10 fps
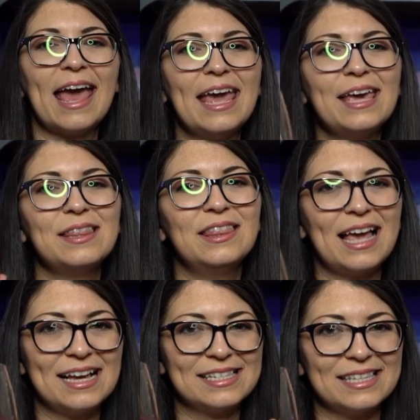And
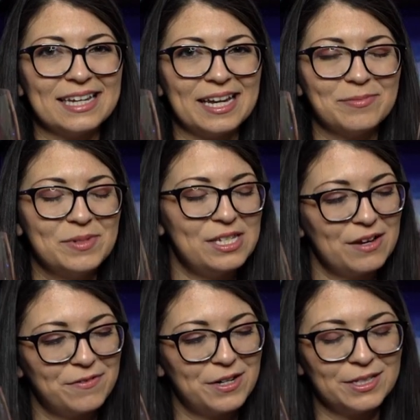lastly,
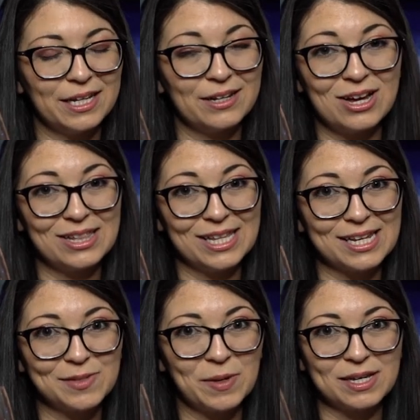definitely not
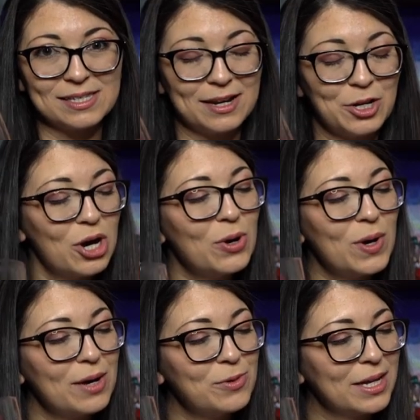least, because I know
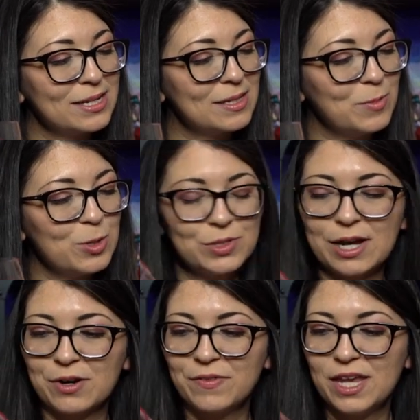I will get some use
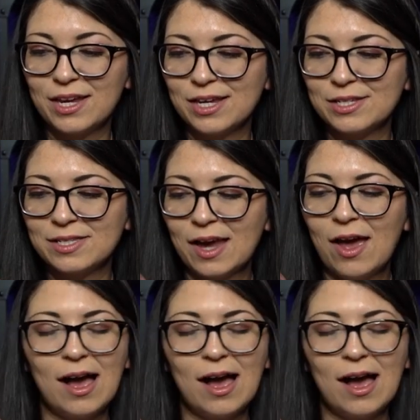out of these,